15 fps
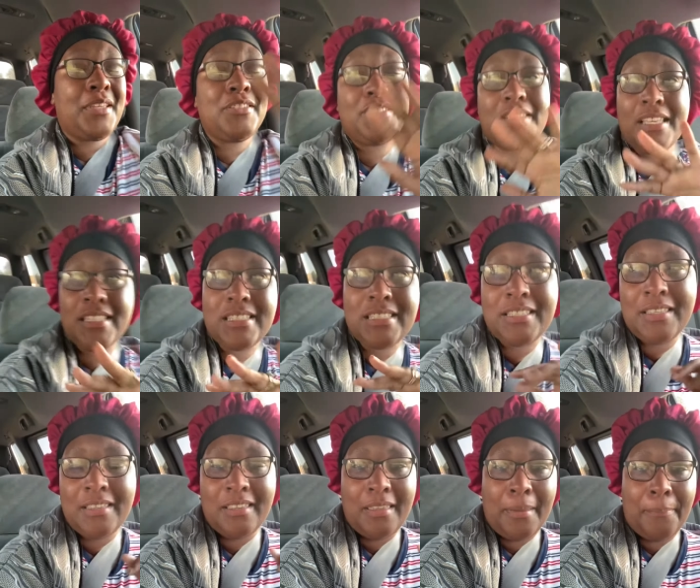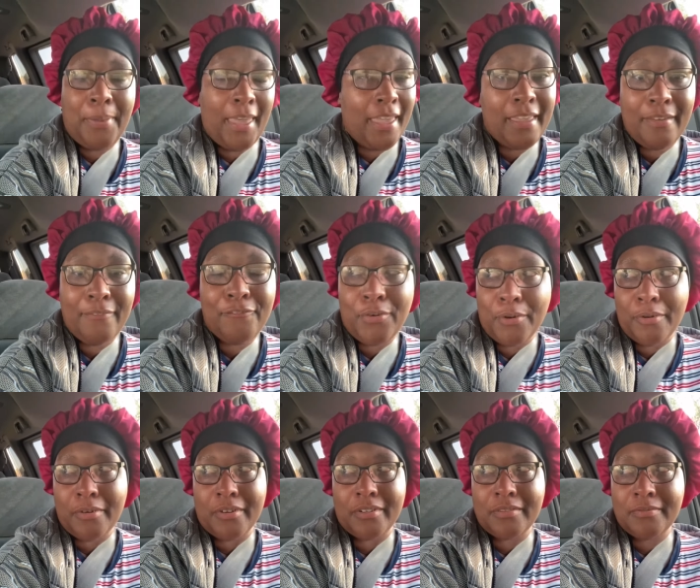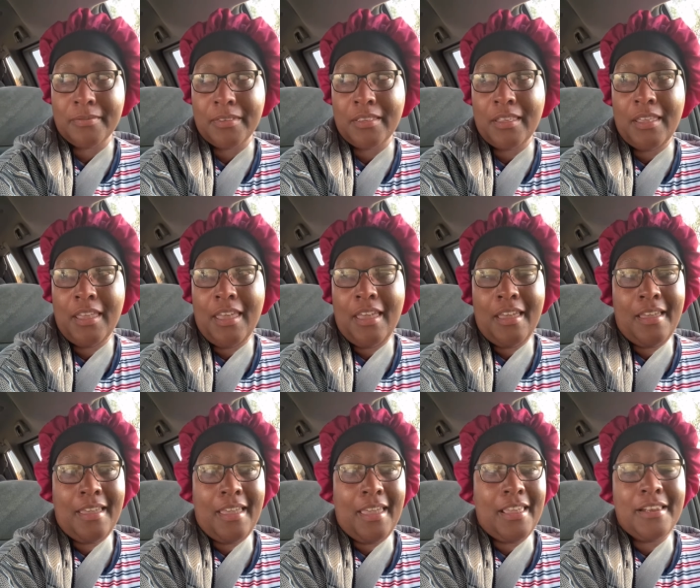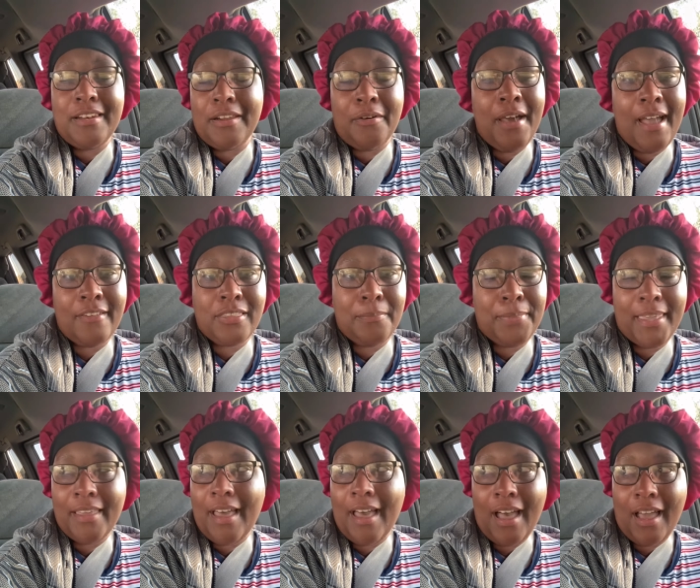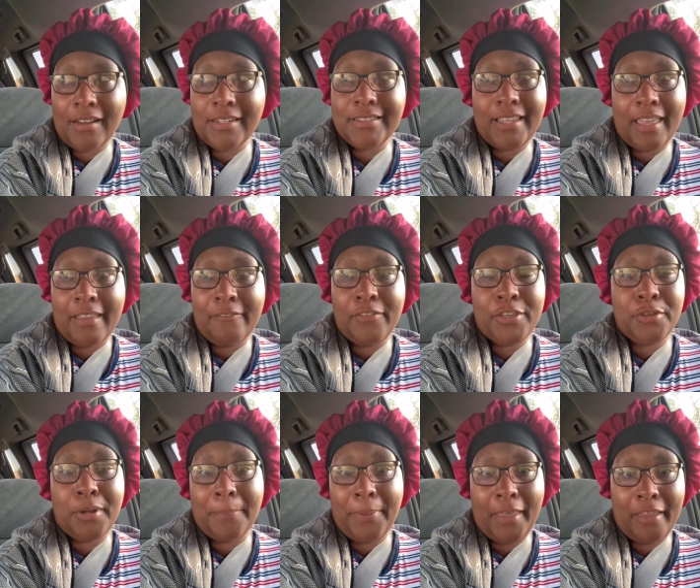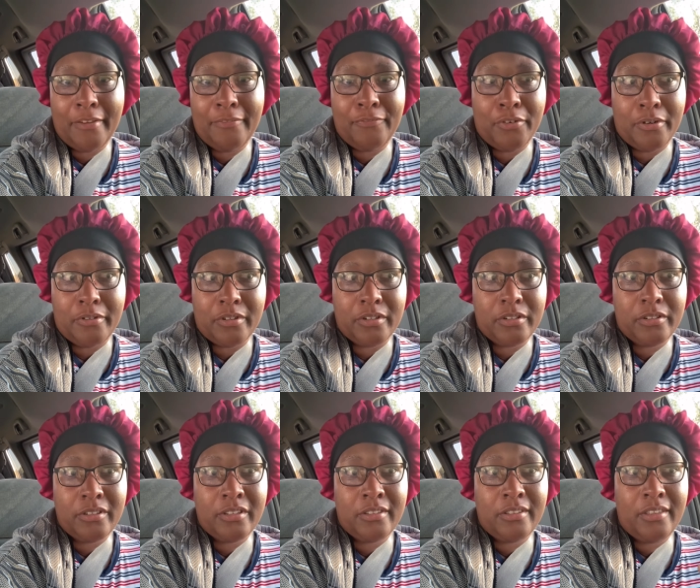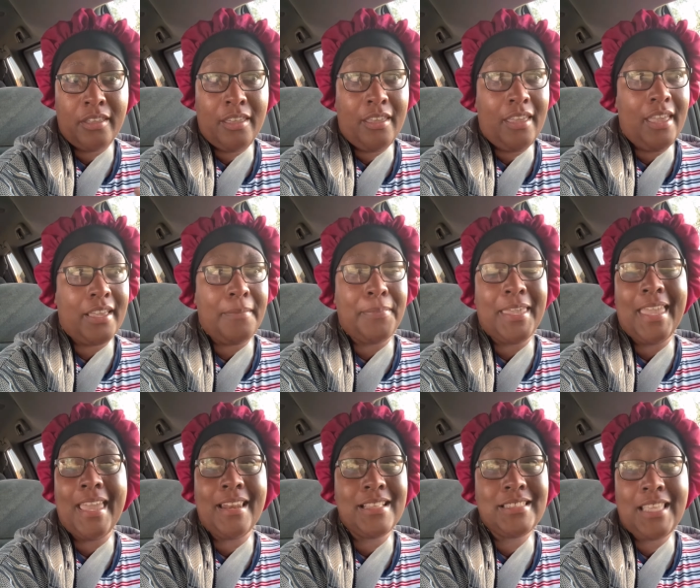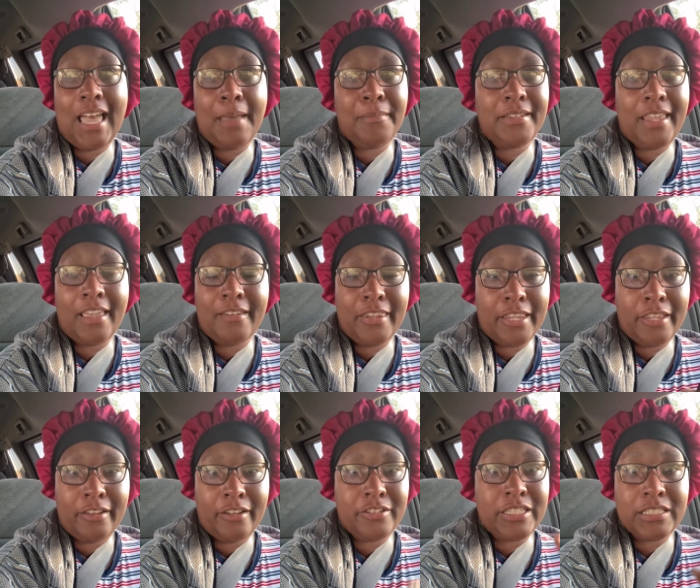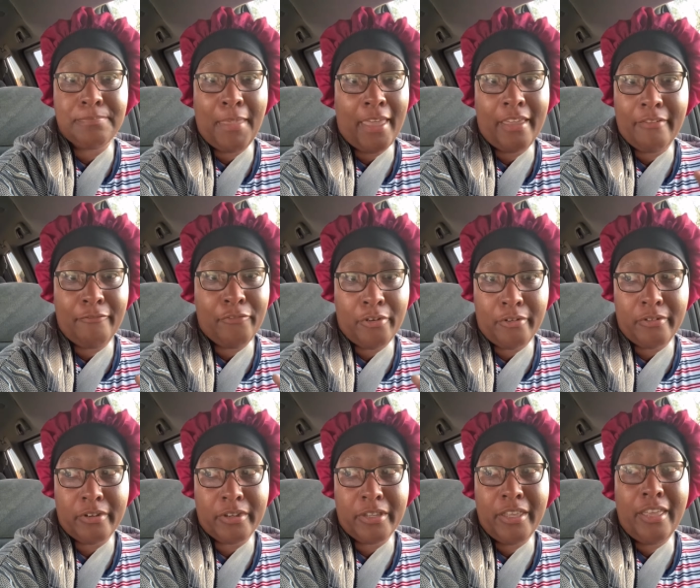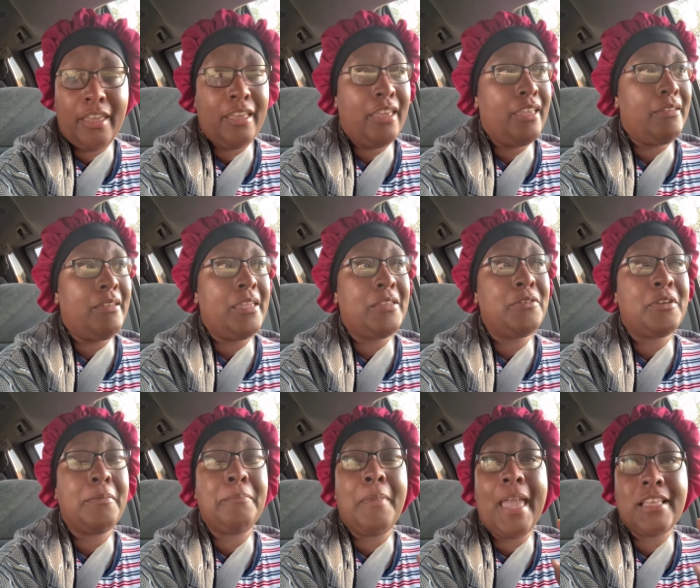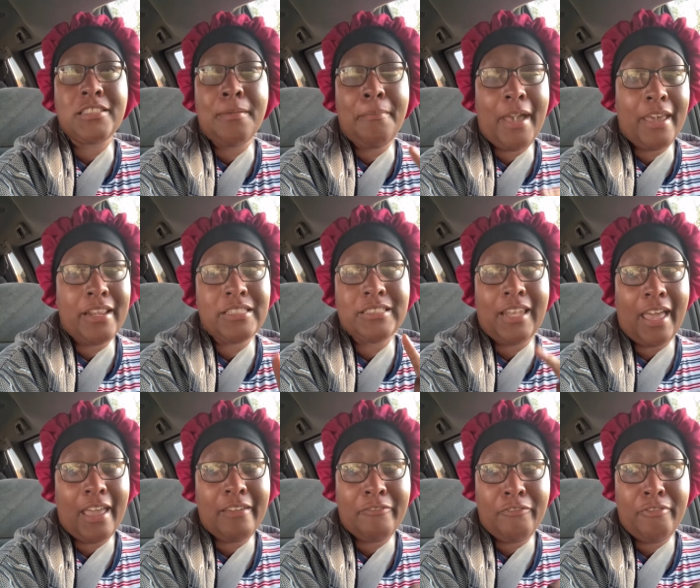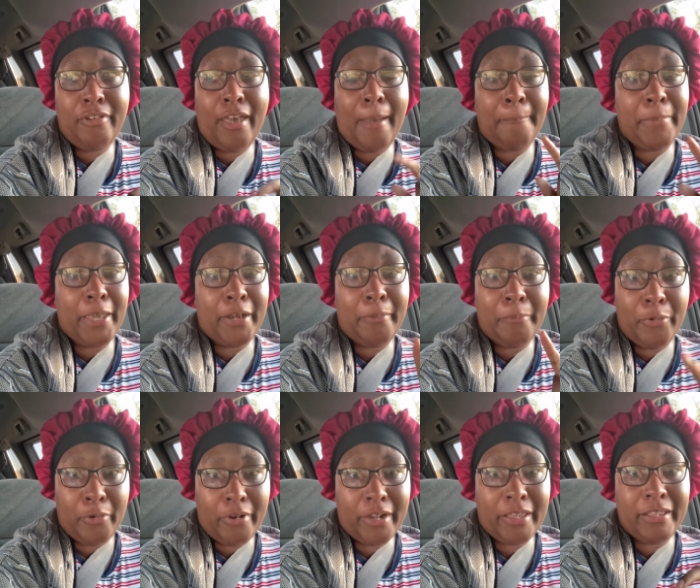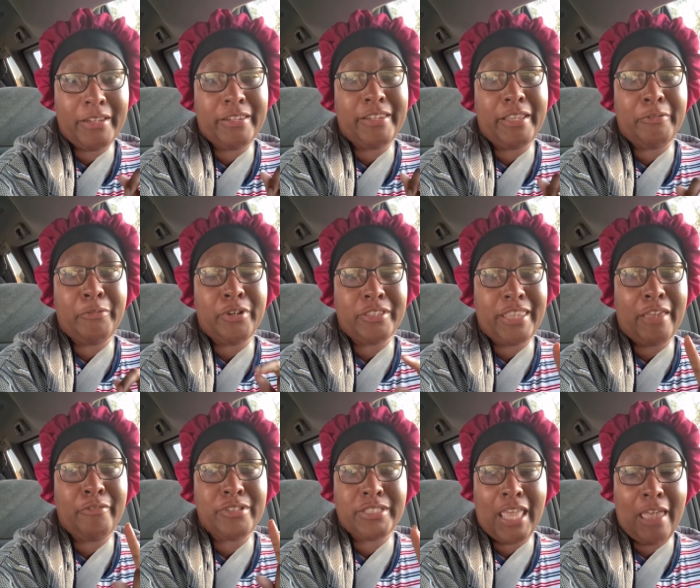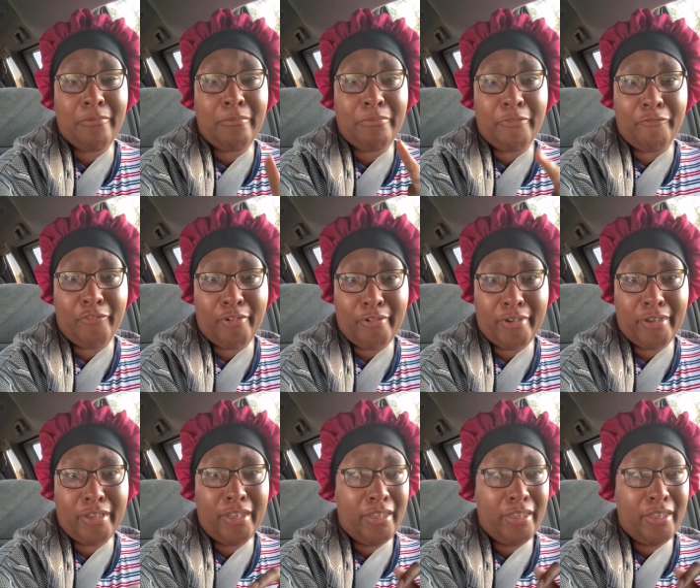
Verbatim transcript: Just pay it forward. It don't have to be a holiday for you to pay it forward. It could be any time of day of the year, just pay it forward. You can make somebody's life a better morning than what they was having before.